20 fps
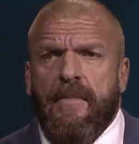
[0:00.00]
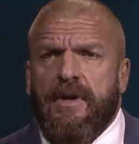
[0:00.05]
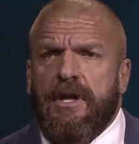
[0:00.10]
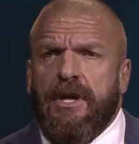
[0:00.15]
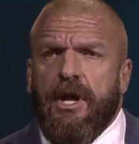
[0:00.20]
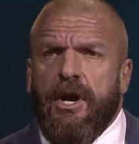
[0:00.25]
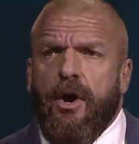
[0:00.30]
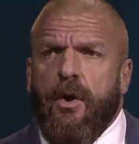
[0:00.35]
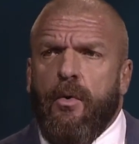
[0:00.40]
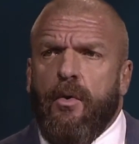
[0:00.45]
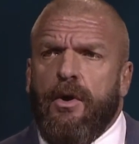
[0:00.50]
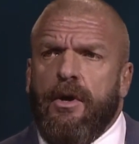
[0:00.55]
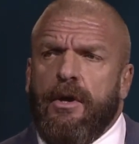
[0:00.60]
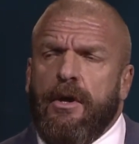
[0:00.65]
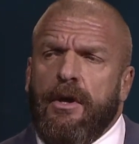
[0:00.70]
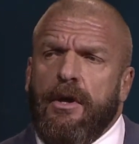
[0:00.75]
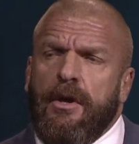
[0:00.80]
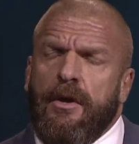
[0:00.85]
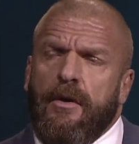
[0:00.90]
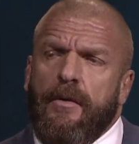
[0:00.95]
You know,
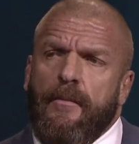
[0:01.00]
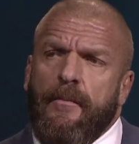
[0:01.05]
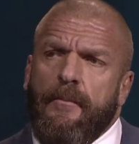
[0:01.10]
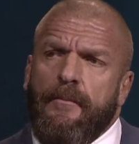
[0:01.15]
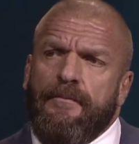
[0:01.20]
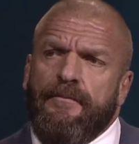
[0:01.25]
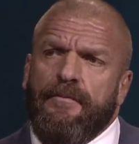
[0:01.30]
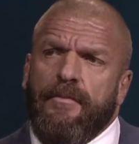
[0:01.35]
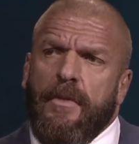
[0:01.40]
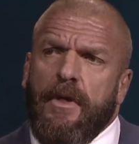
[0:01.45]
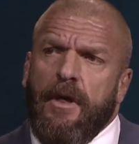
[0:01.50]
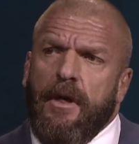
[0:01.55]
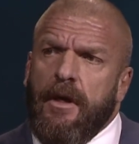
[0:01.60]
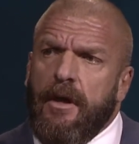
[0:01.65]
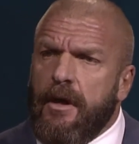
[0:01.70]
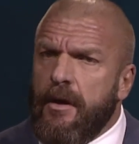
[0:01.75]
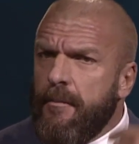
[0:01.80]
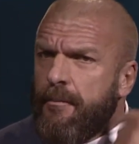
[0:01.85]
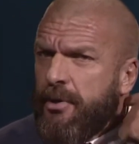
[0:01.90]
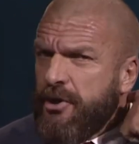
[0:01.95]

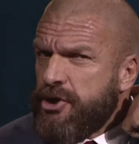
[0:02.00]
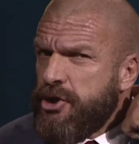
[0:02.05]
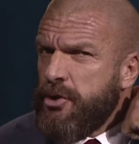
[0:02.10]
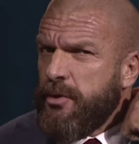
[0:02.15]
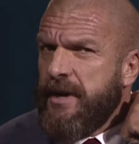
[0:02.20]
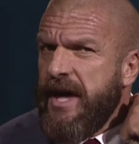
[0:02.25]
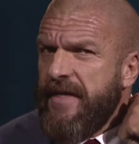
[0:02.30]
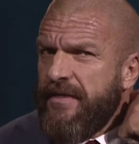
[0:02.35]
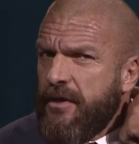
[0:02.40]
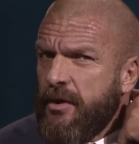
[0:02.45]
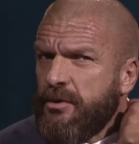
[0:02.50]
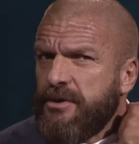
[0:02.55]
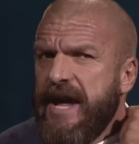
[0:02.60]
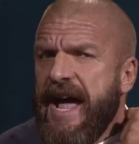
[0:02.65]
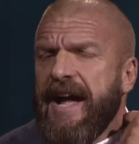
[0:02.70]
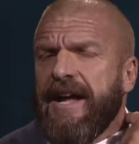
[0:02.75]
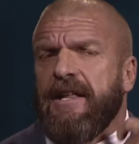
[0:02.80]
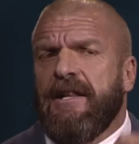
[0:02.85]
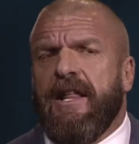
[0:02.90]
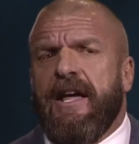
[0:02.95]
but you get those
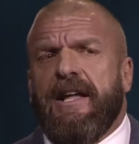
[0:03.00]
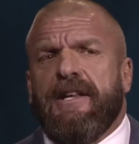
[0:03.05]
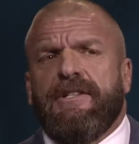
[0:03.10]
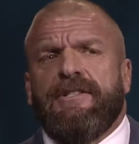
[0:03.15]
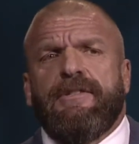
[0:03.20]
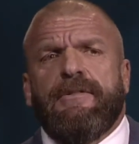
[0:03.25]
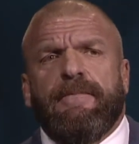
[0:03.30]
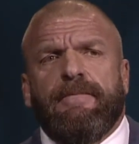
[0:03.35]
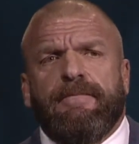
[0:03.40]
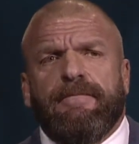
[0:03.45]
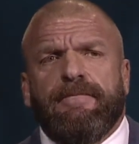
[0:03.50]
accolades.